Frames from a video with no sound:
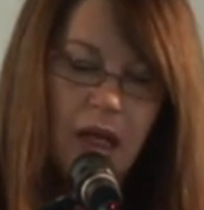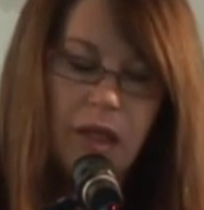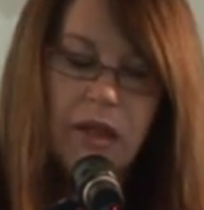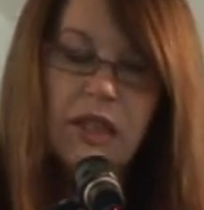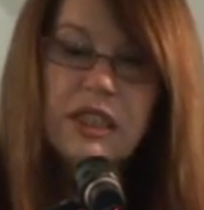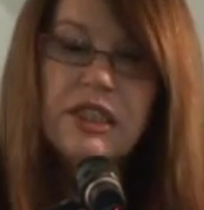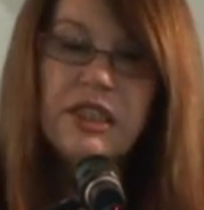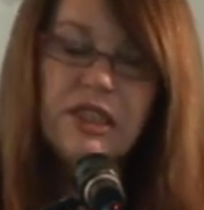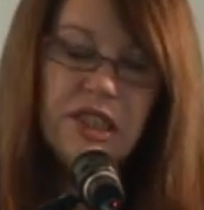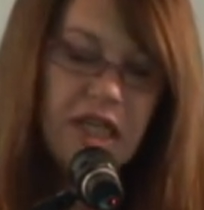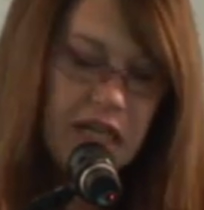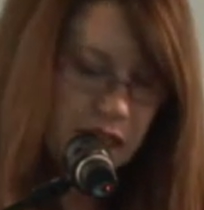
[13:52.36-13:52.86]

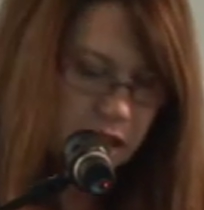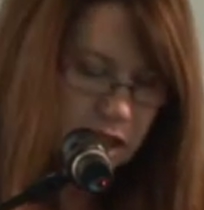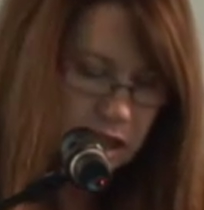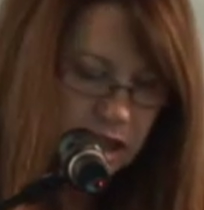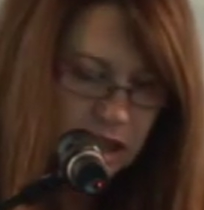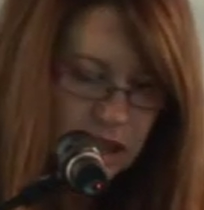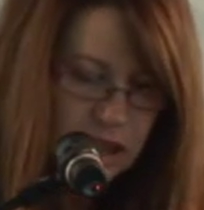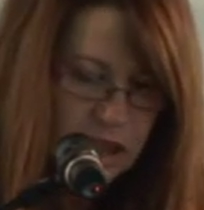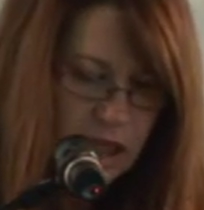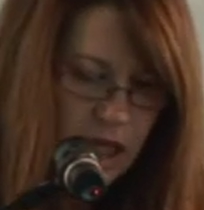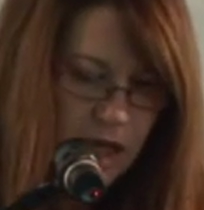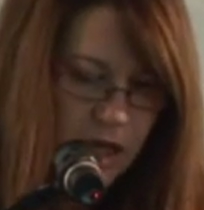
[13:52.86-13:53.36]
This
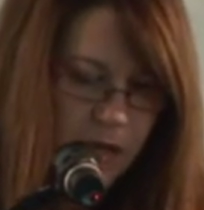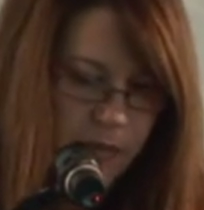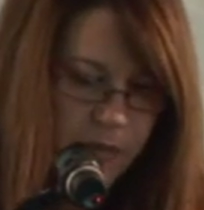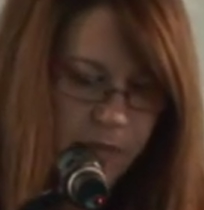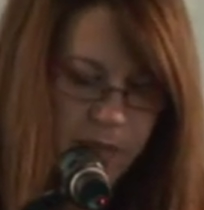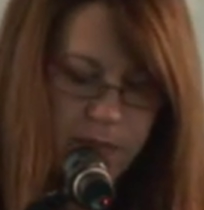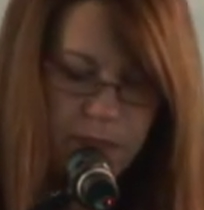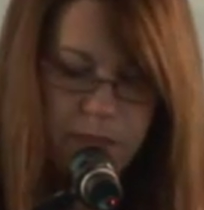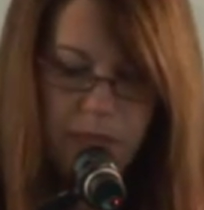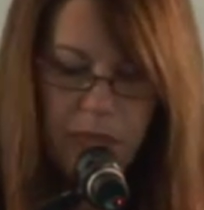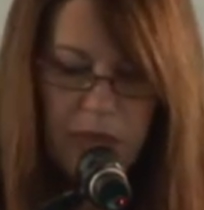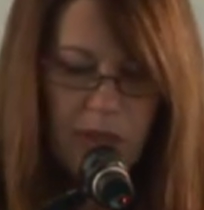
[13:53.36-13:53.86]
next
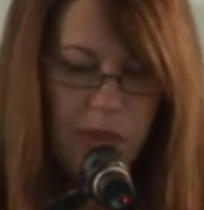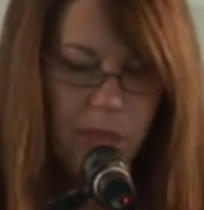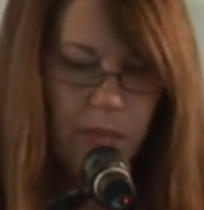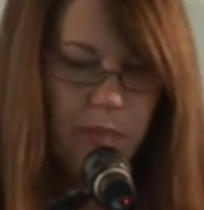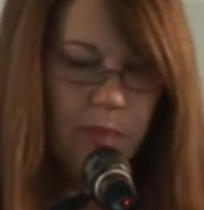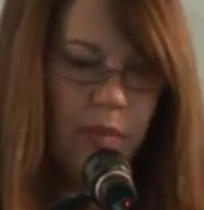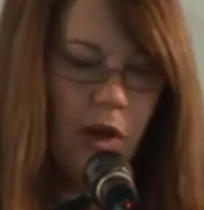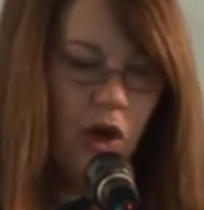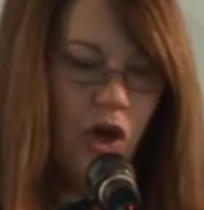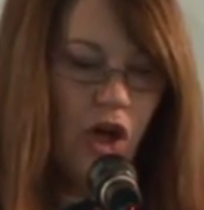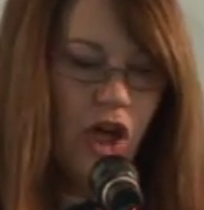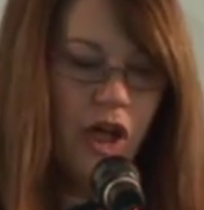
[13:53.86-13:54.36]

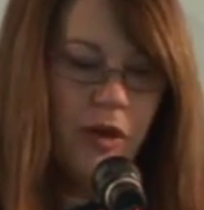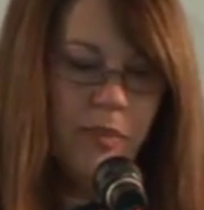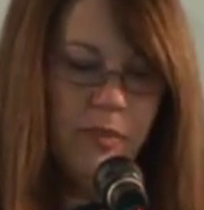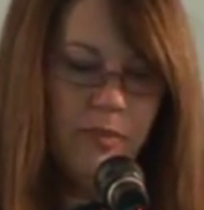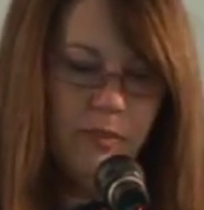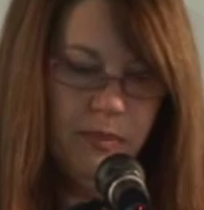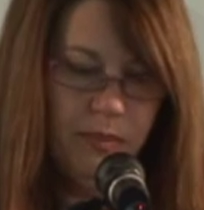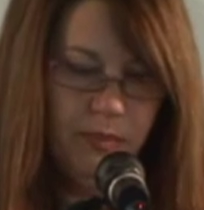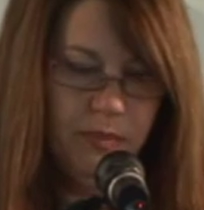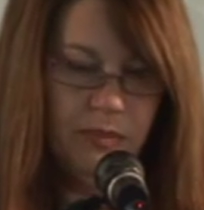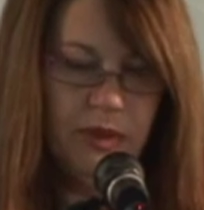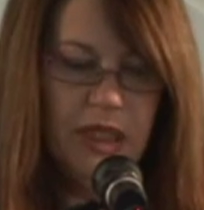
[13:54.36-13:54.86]

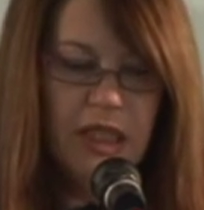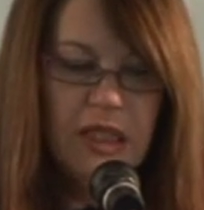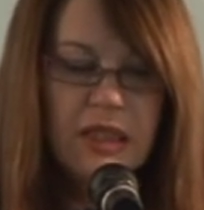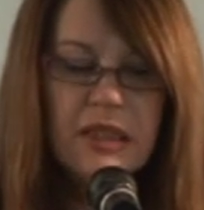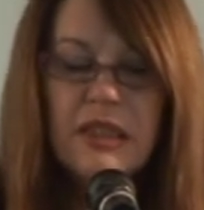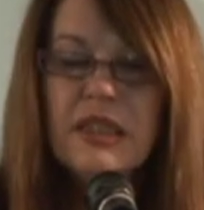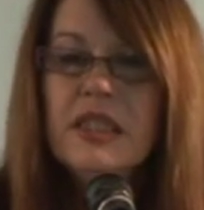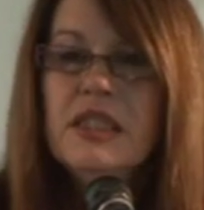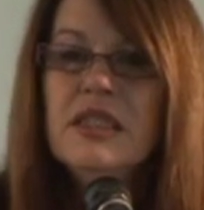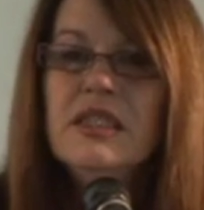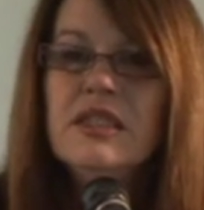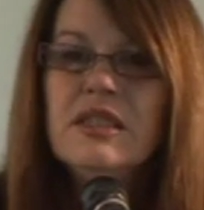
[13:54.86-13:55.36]
poem
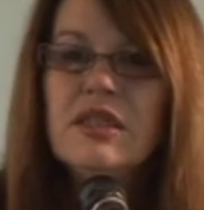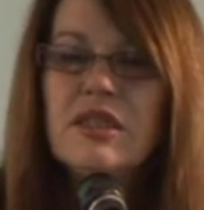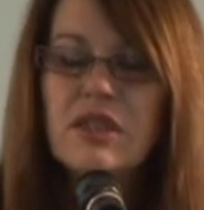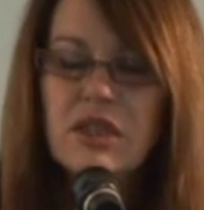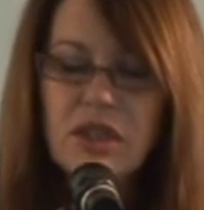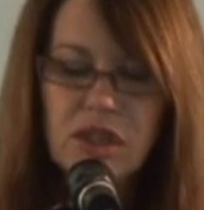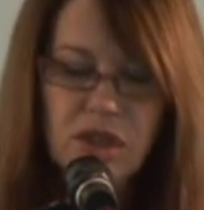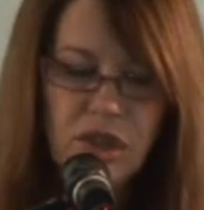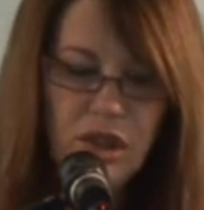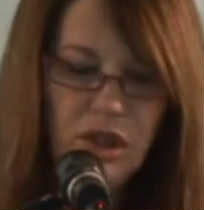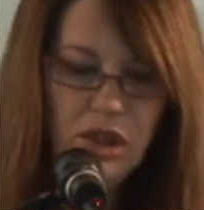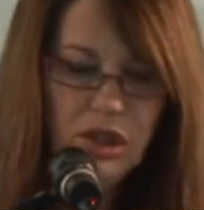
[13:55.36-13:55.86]
is
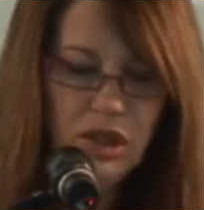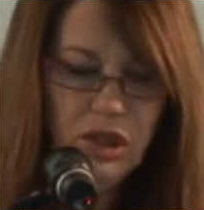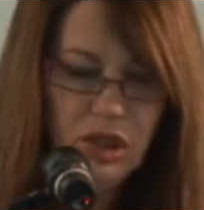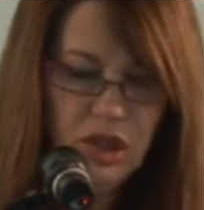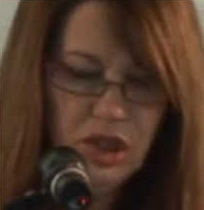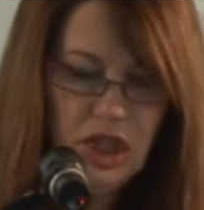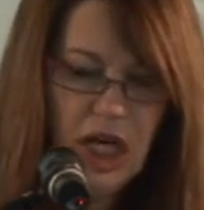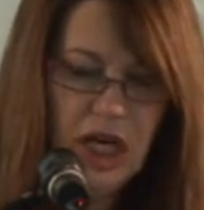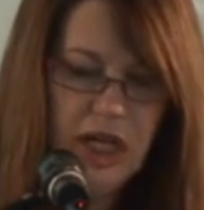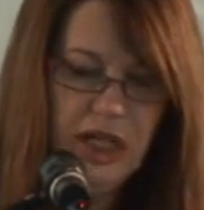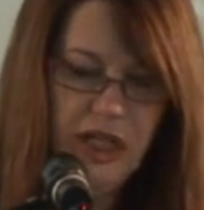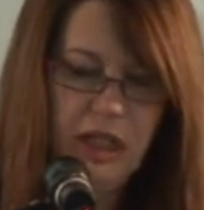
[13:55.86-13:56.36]
the
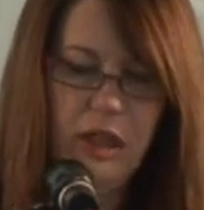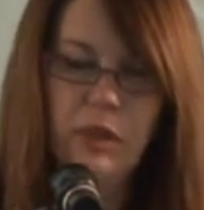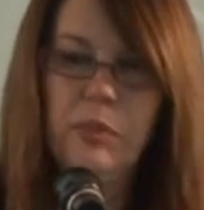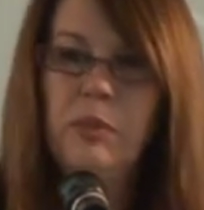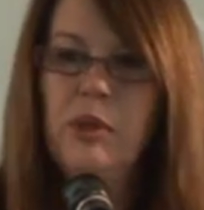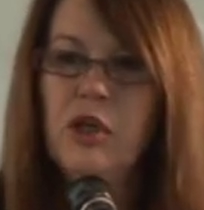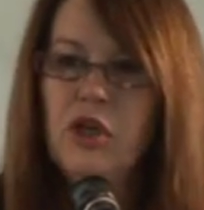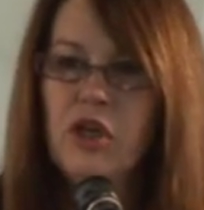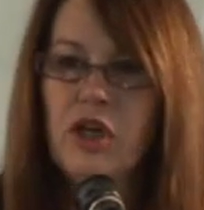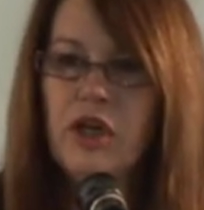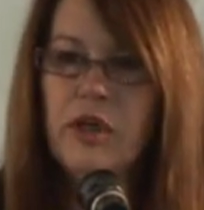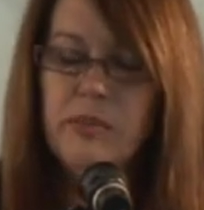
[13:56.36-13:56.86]
title
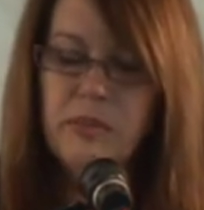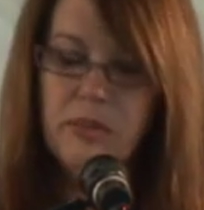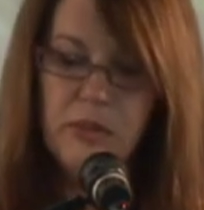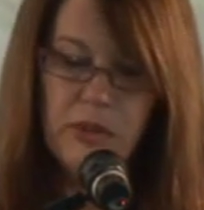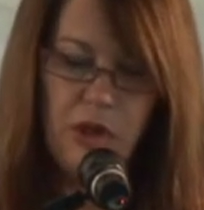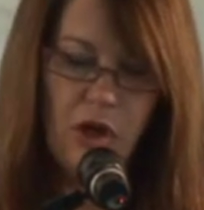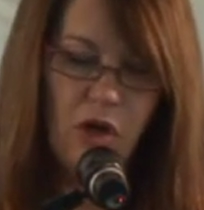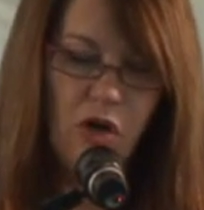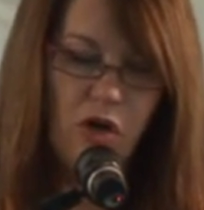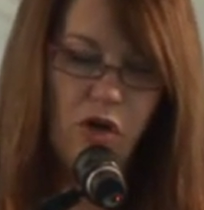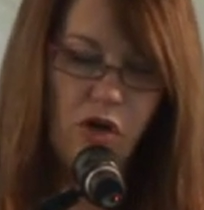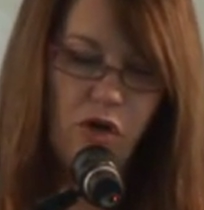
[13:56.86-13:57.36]

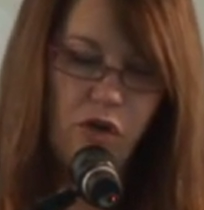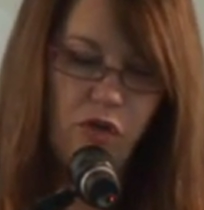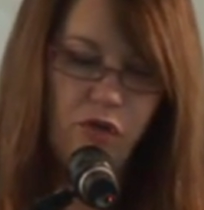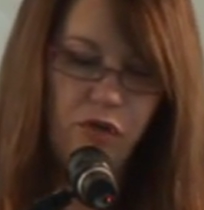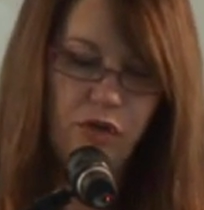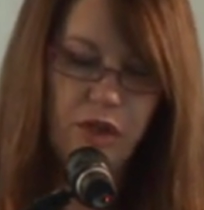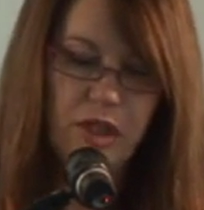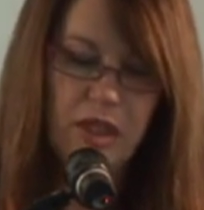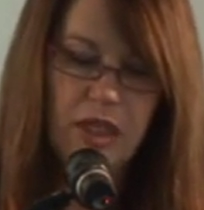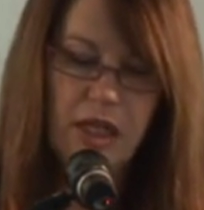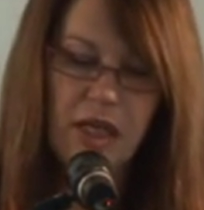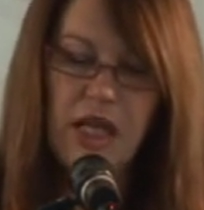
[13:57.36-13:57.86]
poem
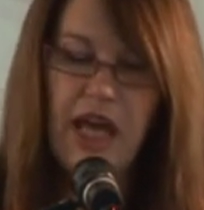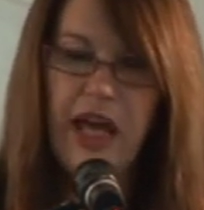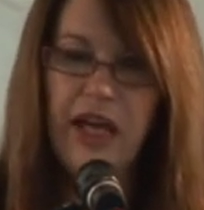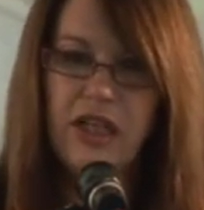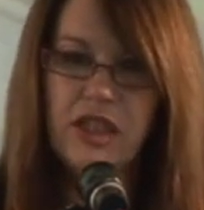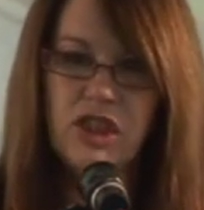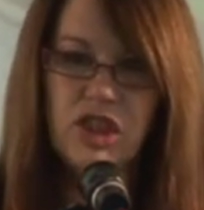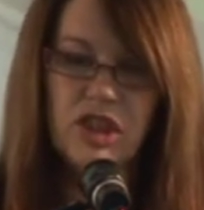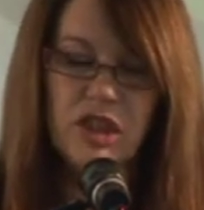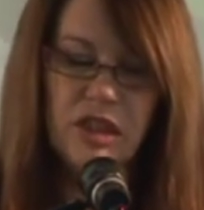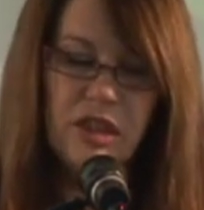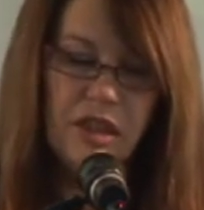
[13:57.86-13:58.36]
of the
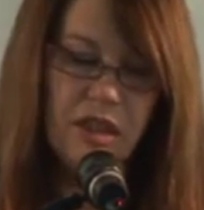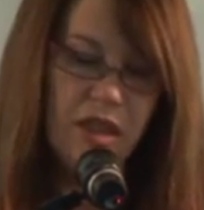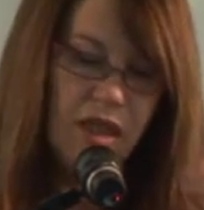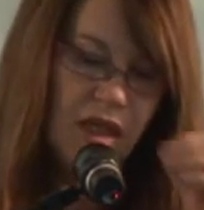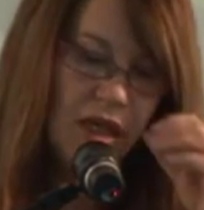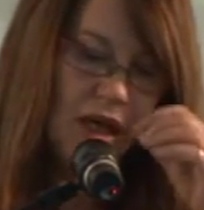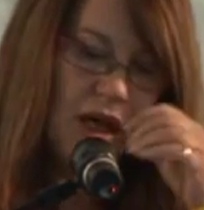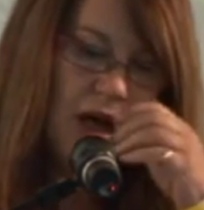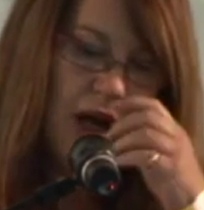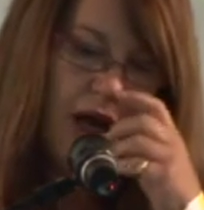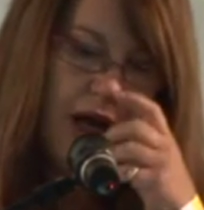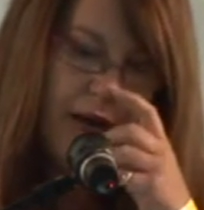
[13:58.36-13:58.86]
collection.
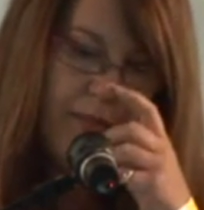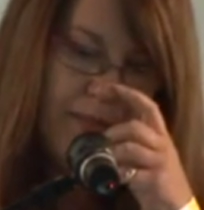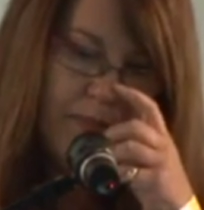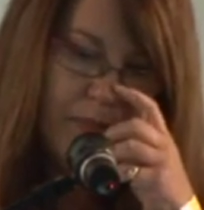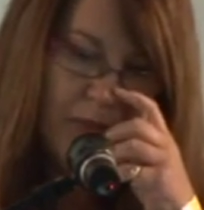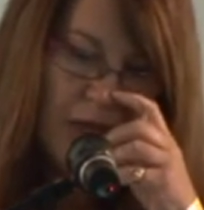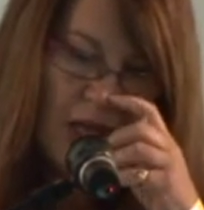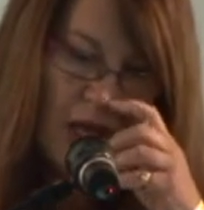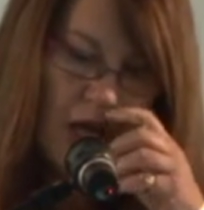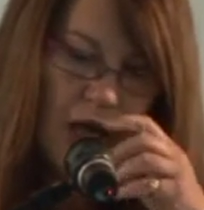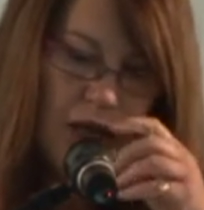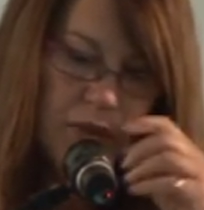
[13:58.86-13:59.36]

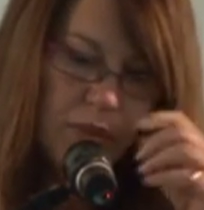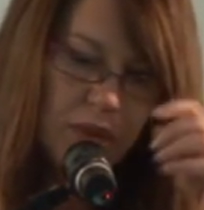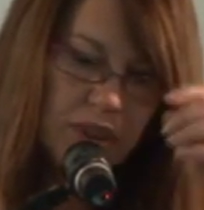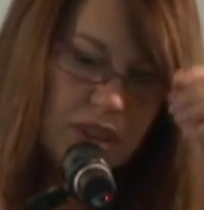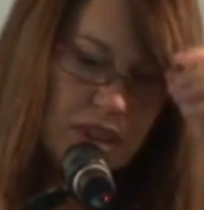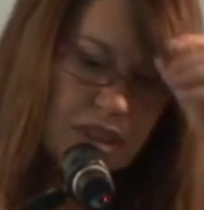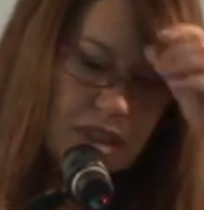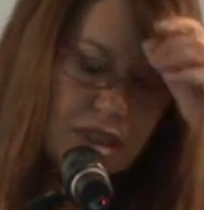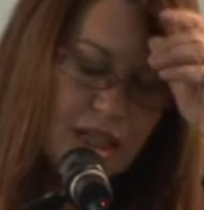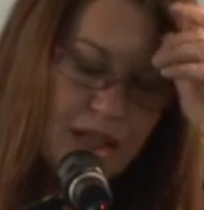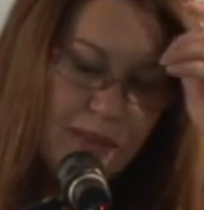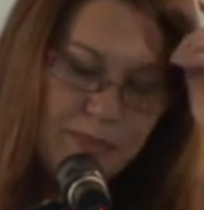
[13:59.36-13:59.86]
I
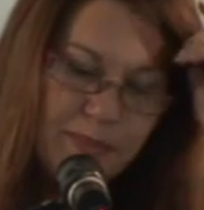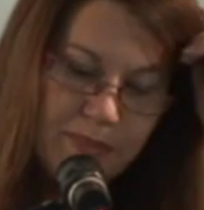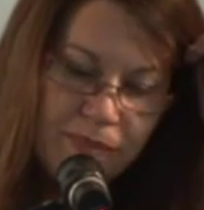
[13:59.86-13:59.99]
was